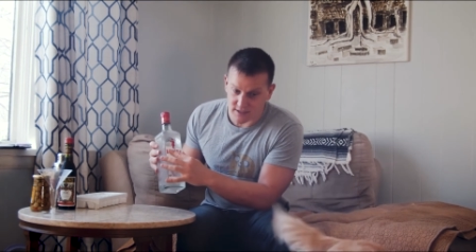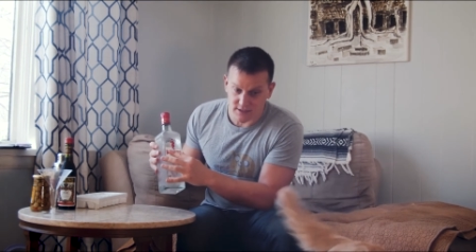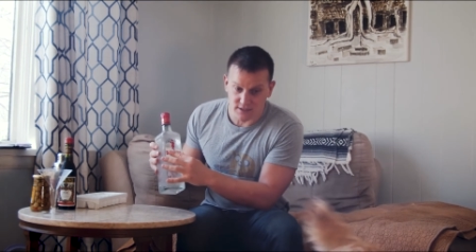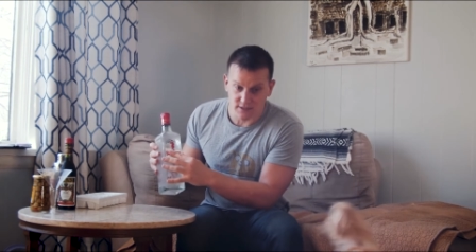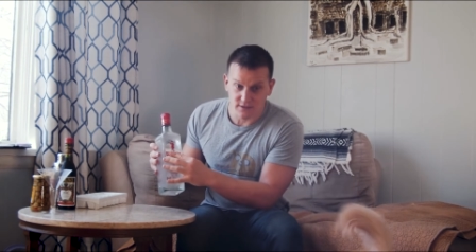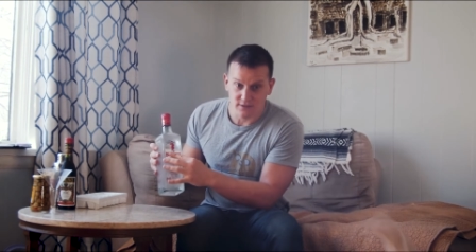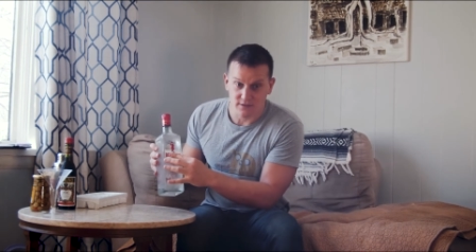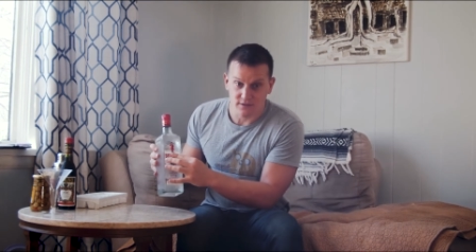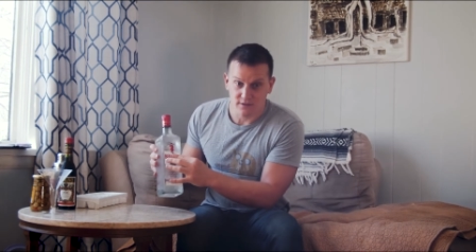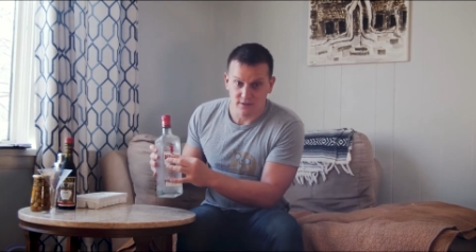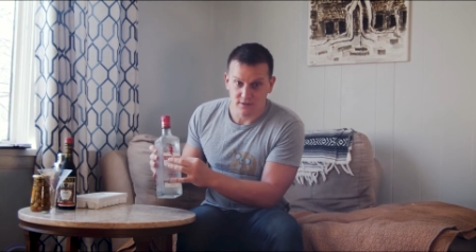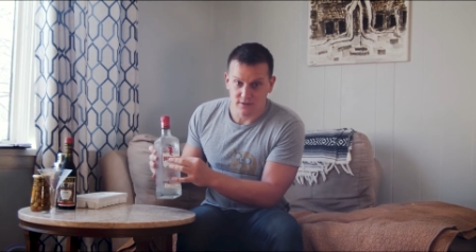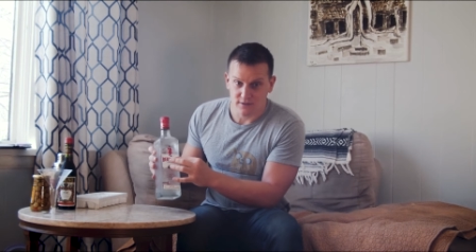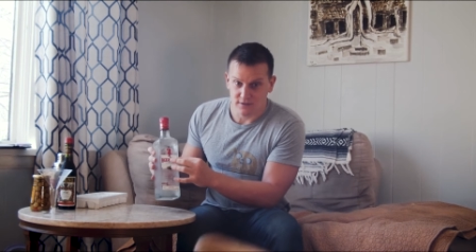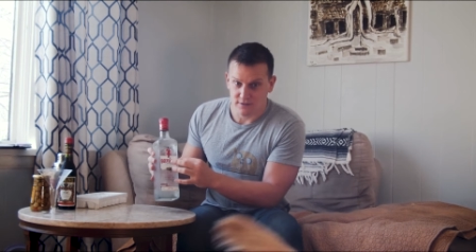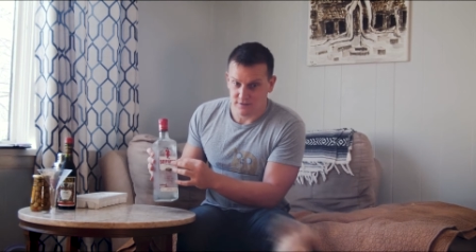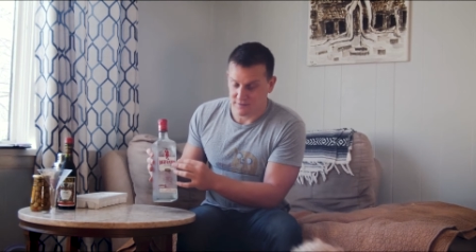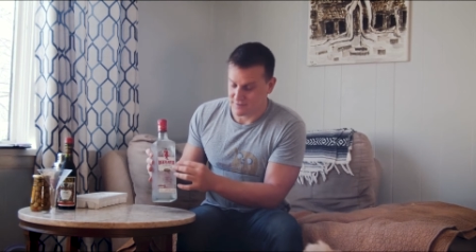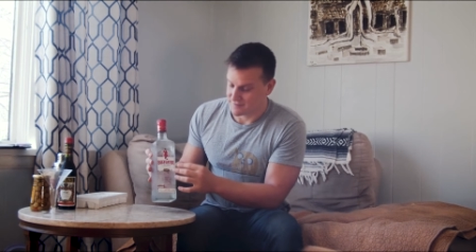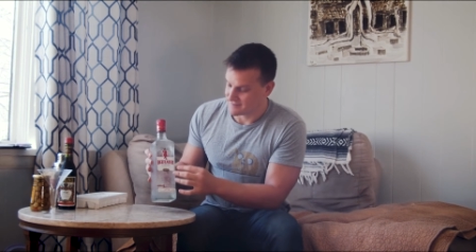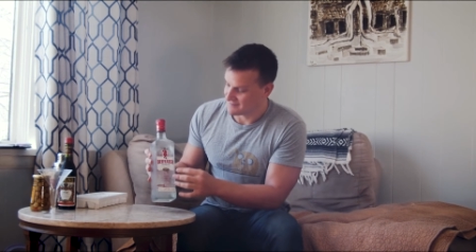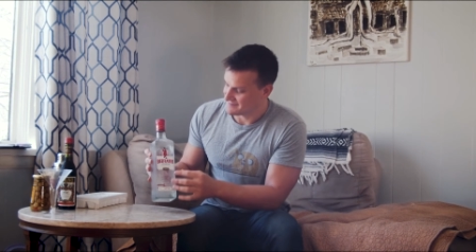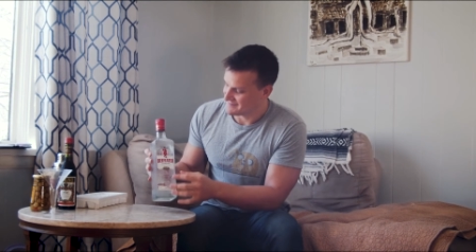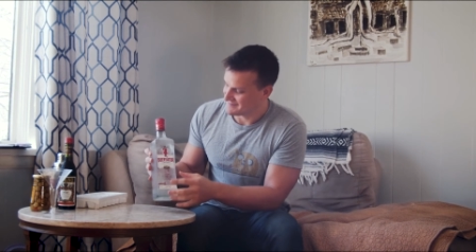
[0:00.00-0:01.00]
got this
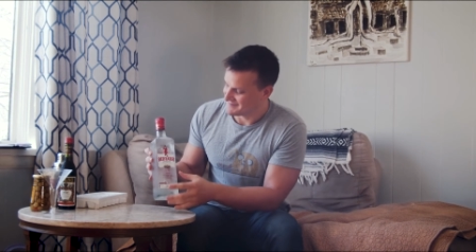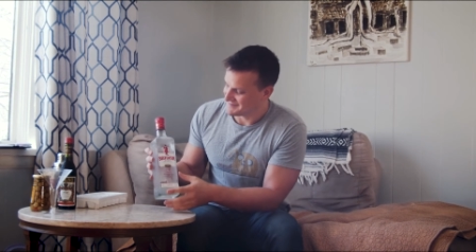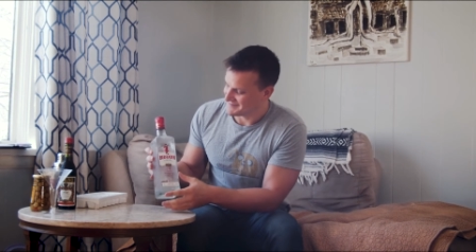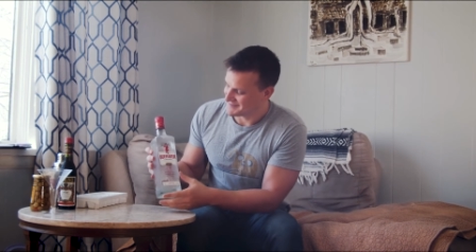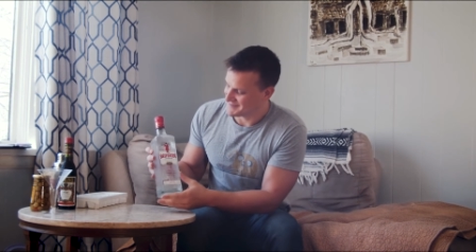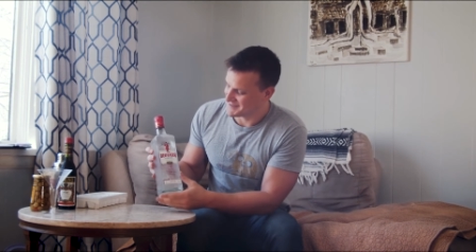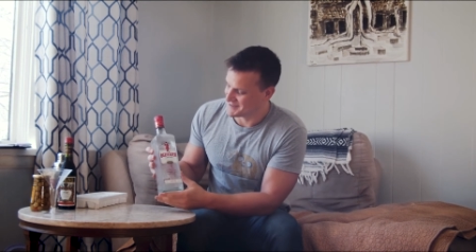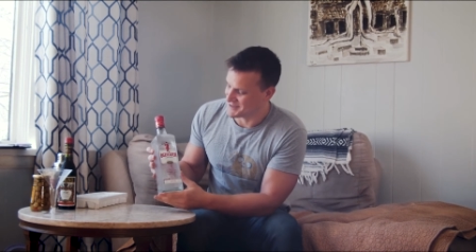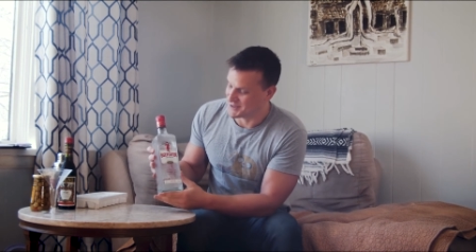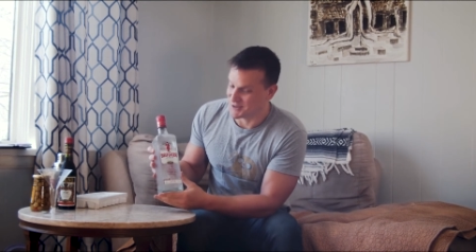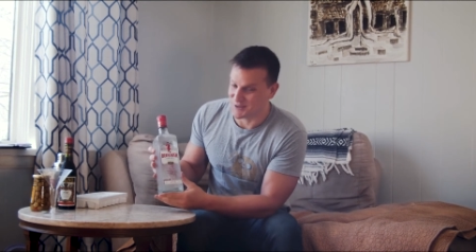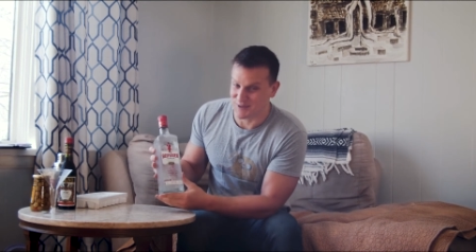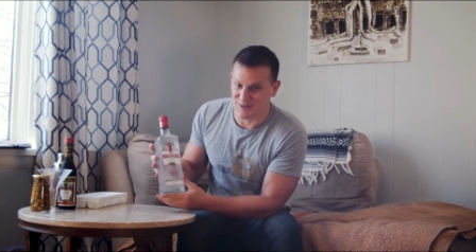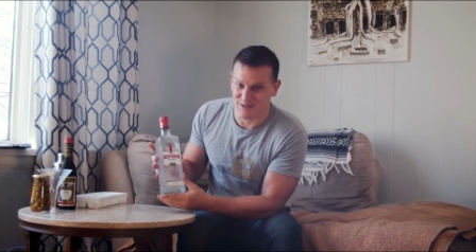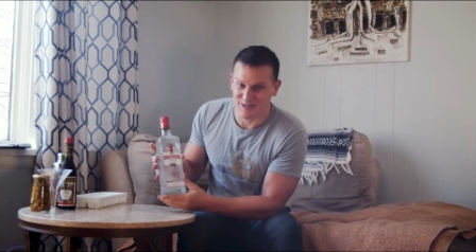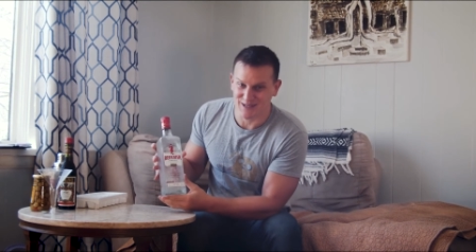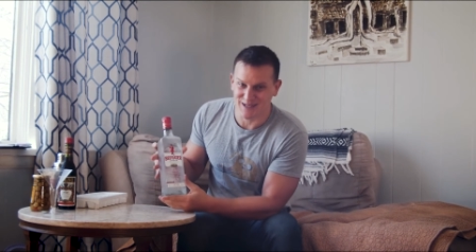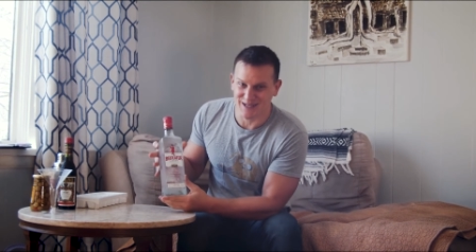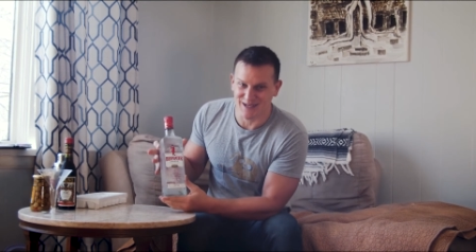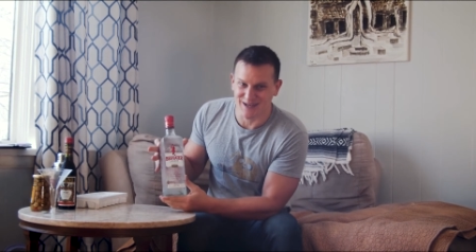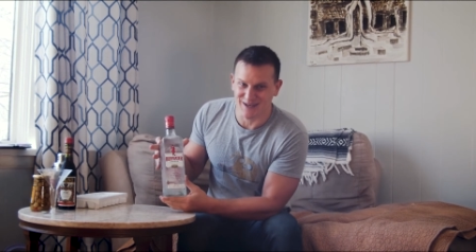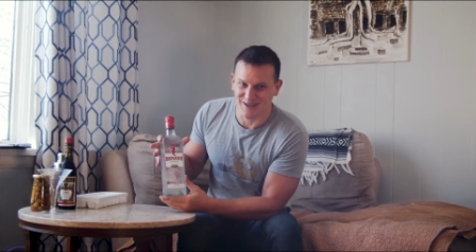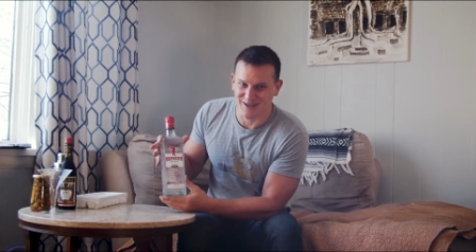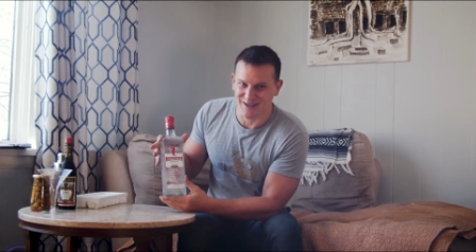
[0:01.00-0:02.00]

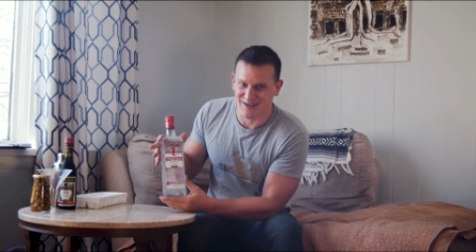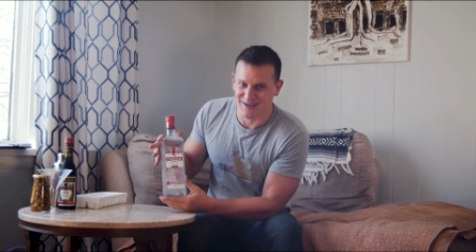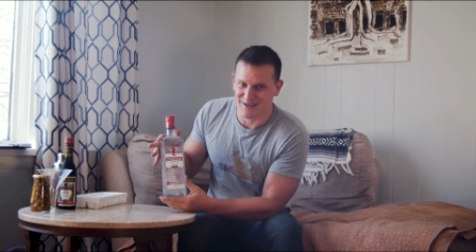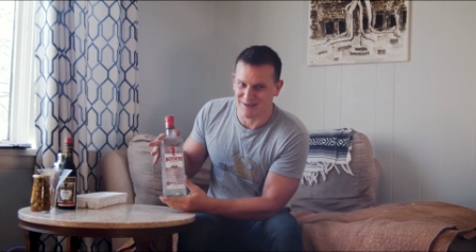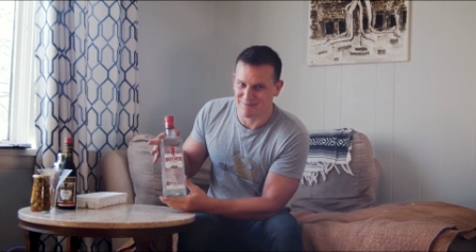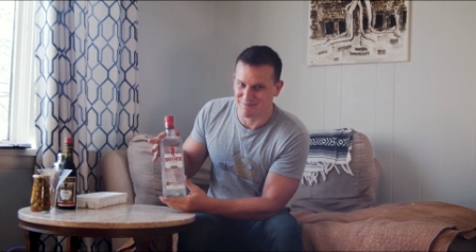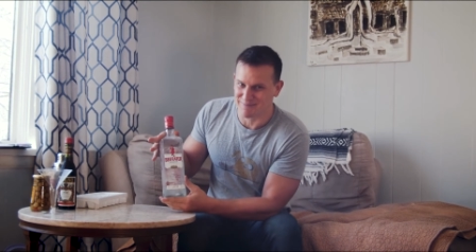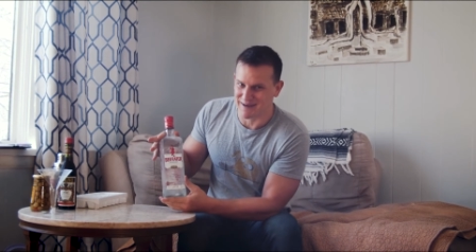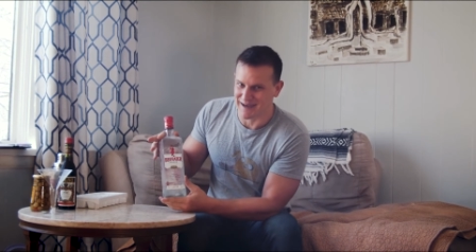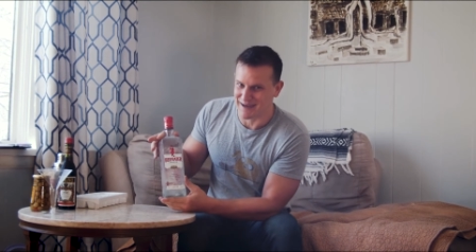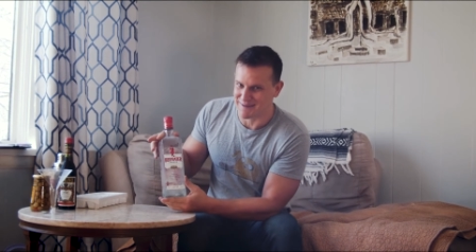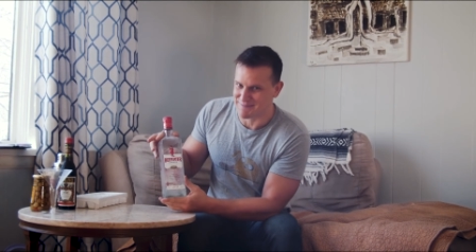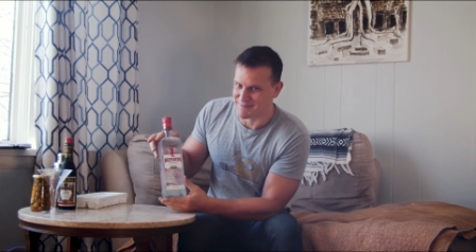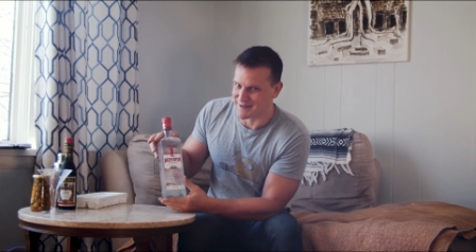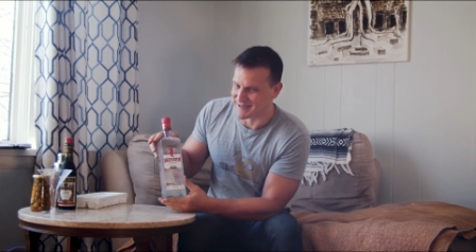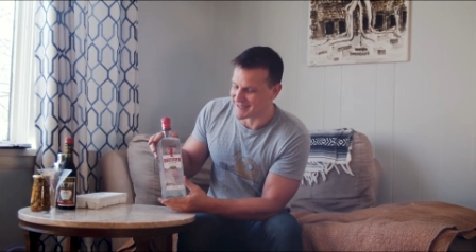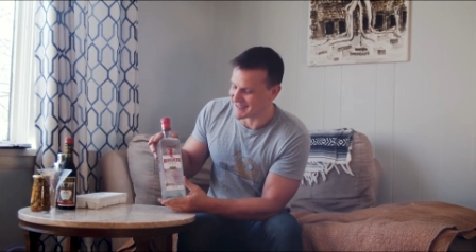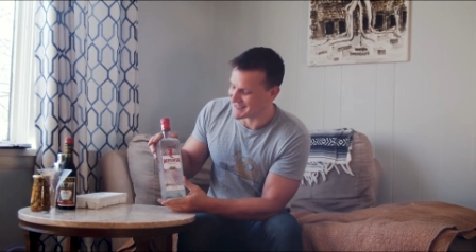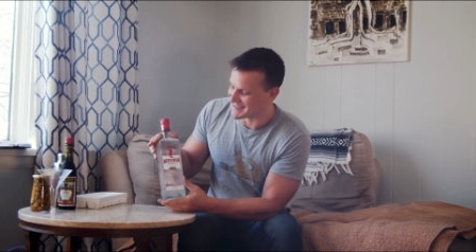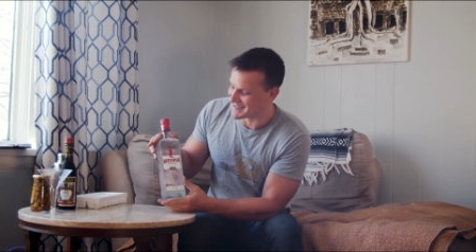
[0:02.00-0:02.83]
cool logo. Bye,